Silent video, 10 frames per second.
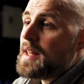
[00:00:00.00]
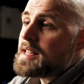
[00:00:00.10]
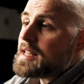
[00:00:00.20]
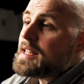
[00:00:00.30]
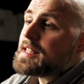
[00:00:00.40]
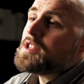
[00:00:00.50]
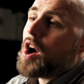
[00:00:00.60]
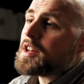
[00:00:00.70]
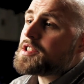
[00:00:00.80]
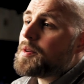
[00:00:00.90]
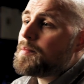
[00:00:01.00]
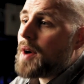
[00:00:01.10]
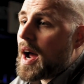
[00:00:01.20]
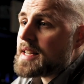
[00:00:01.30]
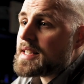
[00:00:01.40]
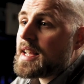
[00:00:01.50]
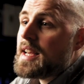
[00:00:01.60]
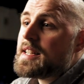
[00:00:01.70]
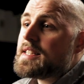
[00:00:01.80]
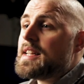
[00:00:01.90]
This is not surprising,
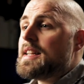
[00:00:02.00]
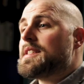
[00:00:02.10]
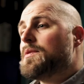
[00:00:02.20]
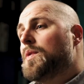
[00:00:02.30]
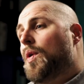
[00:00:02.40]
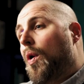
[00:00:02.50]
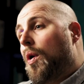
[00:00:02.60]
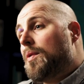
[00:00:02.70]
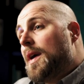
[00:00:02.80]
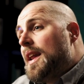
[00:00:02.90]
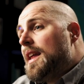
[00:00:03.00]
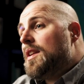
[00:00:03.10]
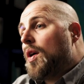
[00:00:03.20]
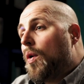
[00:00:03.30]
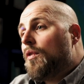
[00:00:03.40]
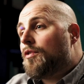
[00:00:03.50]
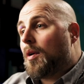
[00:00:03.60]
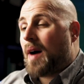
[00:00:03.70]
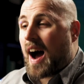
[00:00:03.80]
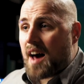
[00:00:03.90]
since we already know
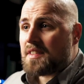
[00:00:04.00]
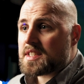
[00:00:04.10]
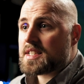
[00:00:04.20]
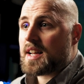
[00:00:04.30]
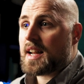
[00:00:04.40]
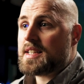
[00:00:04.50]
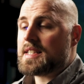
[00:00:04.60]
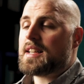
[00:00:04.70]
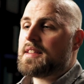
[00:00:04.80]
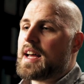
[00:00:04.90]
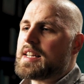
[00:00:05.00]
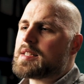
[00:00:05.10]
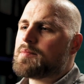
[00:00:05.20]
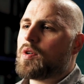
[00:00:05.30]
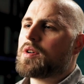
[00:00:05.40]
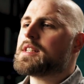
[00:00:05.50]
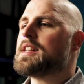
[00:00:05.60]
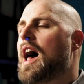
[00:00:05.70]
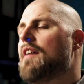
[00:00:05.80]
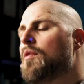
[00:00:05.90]
from other studies that smokers
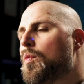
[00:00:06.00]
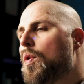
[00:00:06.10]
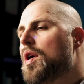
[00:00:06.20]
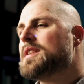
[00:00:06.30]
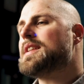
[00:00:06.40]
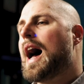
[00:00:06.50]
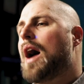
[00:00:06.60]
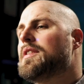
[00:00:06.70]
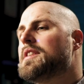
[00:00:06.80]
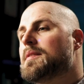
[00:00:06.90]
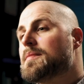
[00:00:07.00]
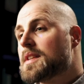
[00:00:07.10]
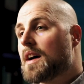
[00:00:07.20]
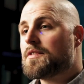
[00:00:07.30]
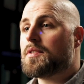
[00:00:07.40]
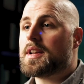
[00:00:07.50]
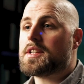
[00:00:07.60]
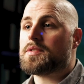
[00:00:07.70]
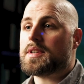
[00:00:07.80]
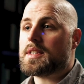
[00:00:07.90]
have worse outcomes after
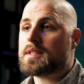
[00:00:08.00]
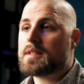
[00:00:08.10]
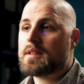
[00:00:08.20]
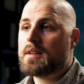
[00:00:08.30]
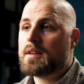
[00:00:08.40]
injuries.